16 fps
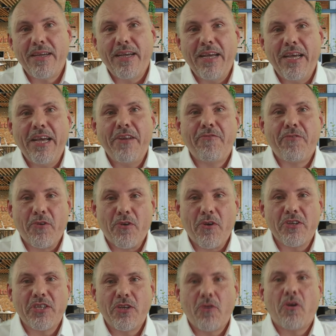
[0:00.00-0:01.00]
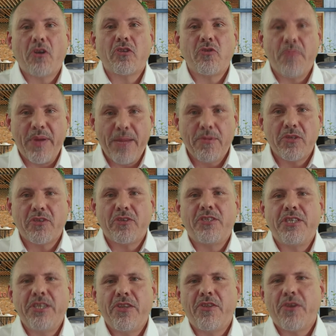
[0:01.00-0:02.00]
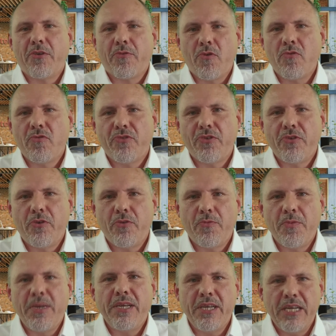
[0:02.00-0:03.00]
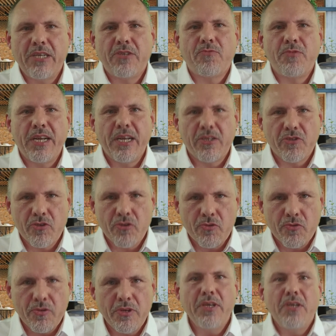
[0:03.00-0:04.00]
And for us, in order to be able to continue the growth, we need really to